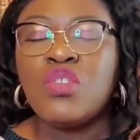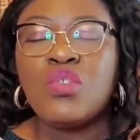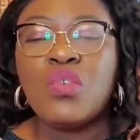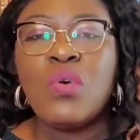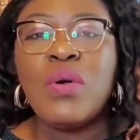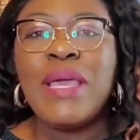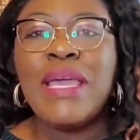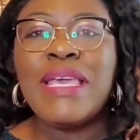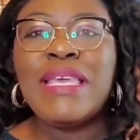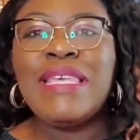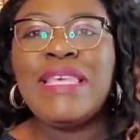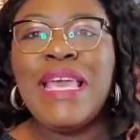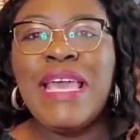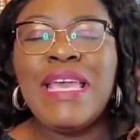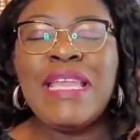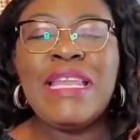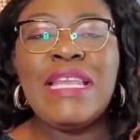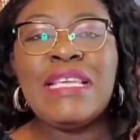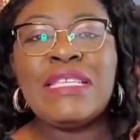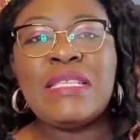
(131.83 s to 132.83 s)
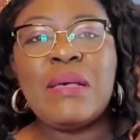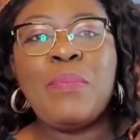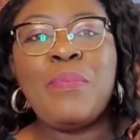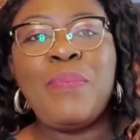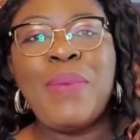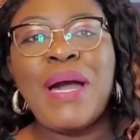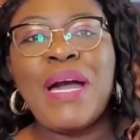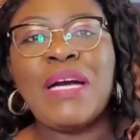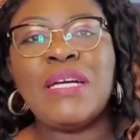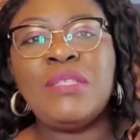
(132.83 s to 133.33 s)
So again, it's
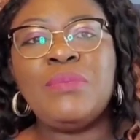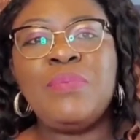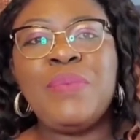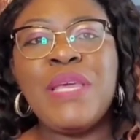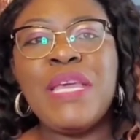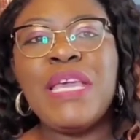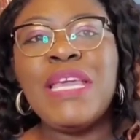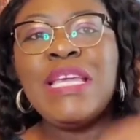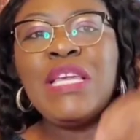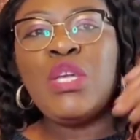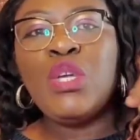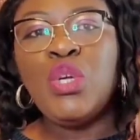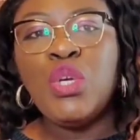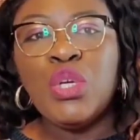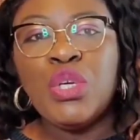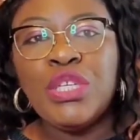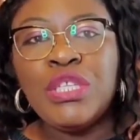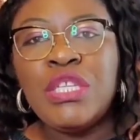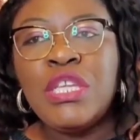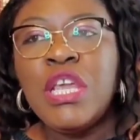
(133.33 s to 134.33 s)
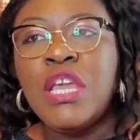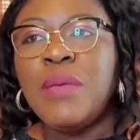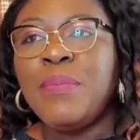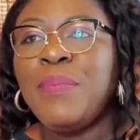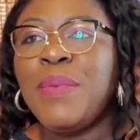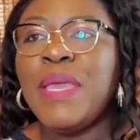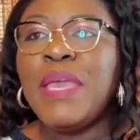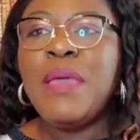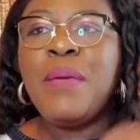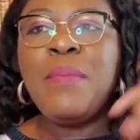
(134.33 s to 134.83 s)
about being good,
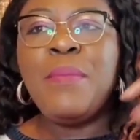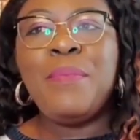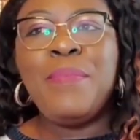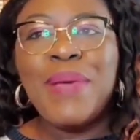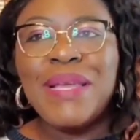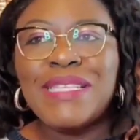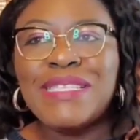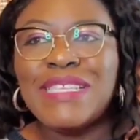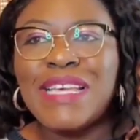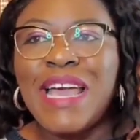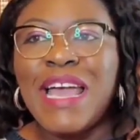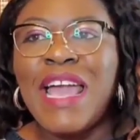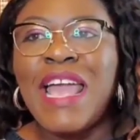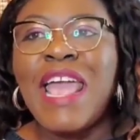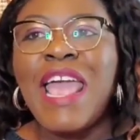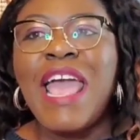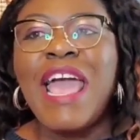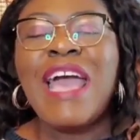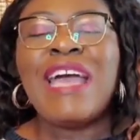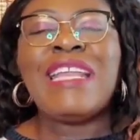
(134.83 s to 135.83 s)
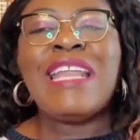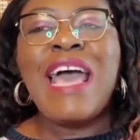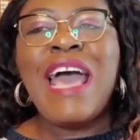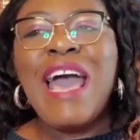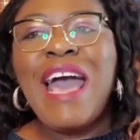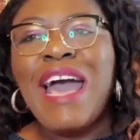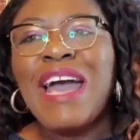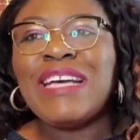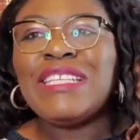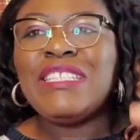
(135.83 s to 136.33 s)
being better, and
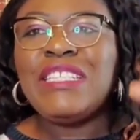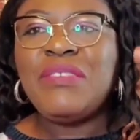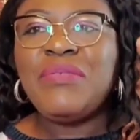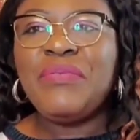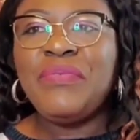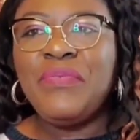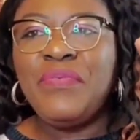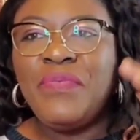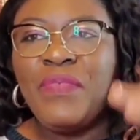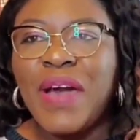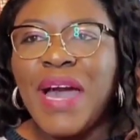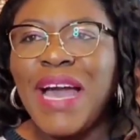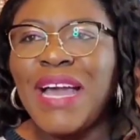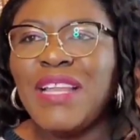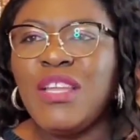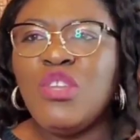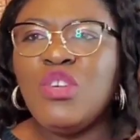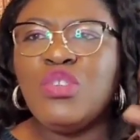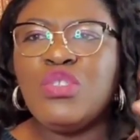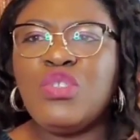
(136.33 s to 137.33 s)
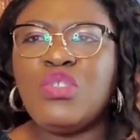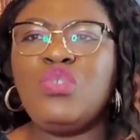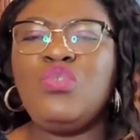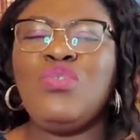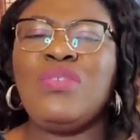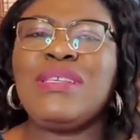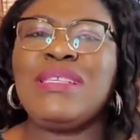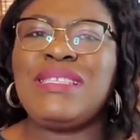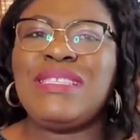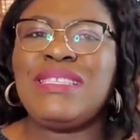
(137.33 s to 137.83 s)
adding value to
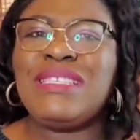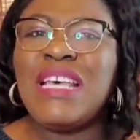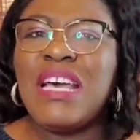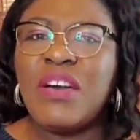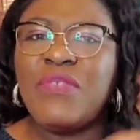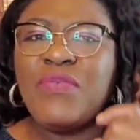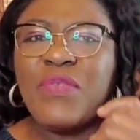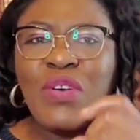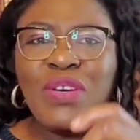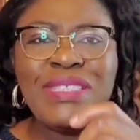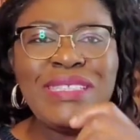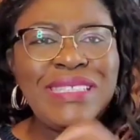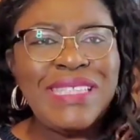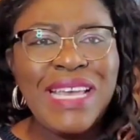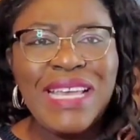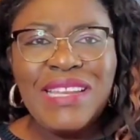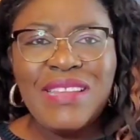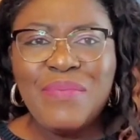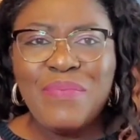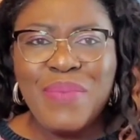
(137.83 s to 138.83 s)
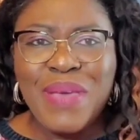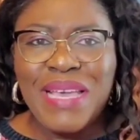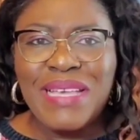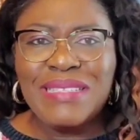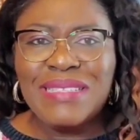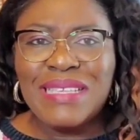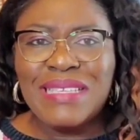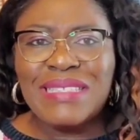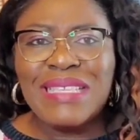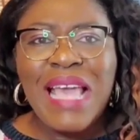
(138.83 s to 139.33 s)
yourself on daily
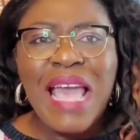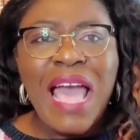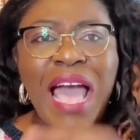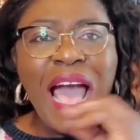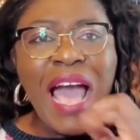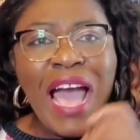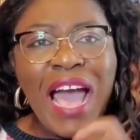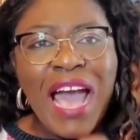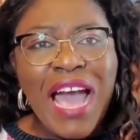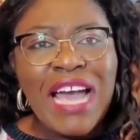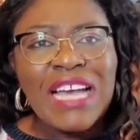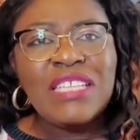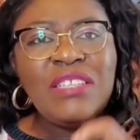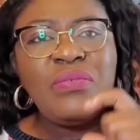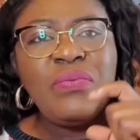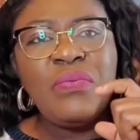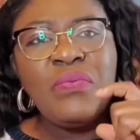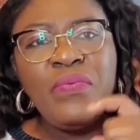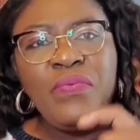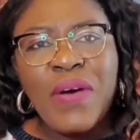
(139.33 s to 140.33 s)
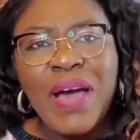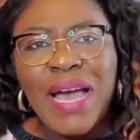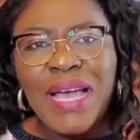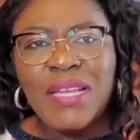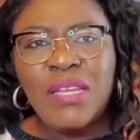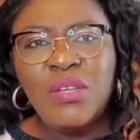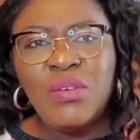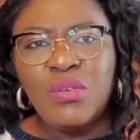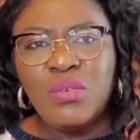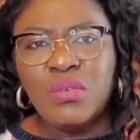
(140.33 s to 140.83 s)
basis. Add
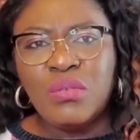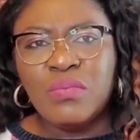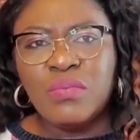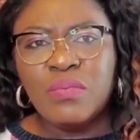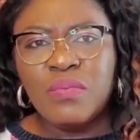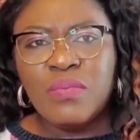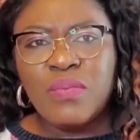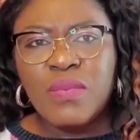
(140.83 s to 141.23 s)
value,